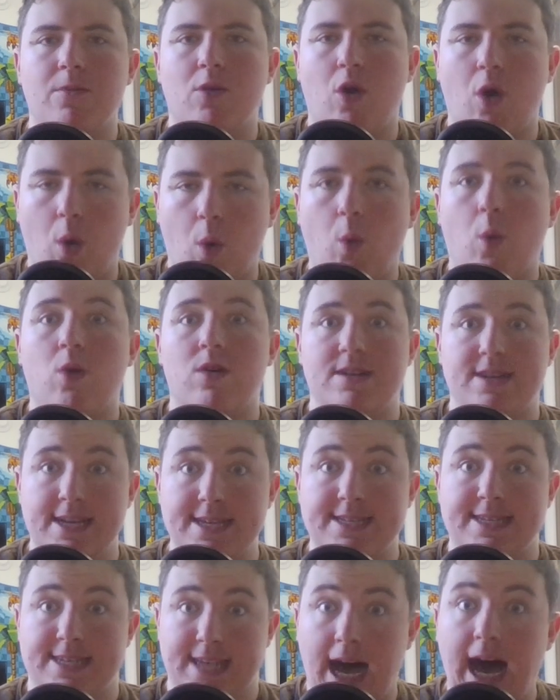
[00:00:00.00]
core
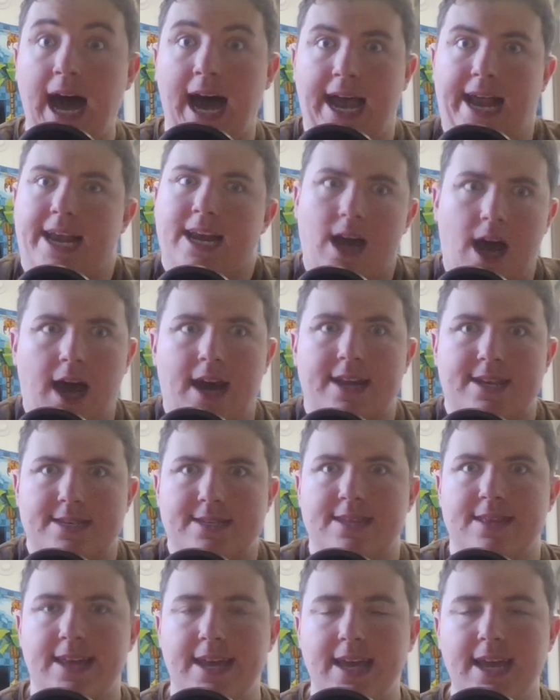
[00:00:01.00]
design,
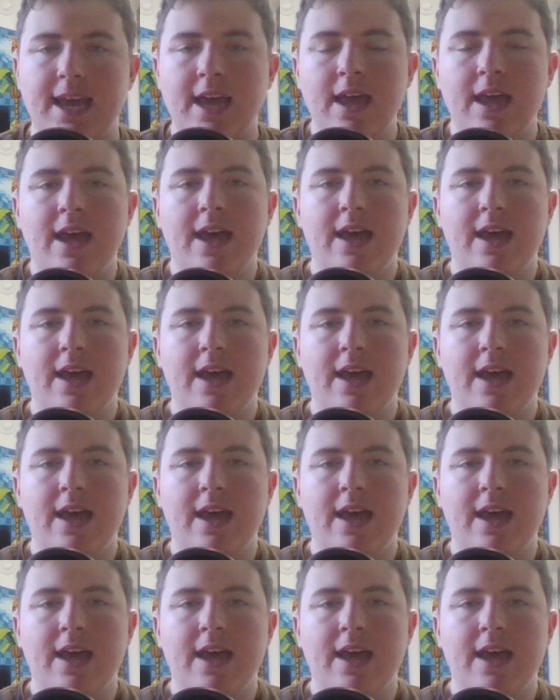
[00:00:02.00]
honestly.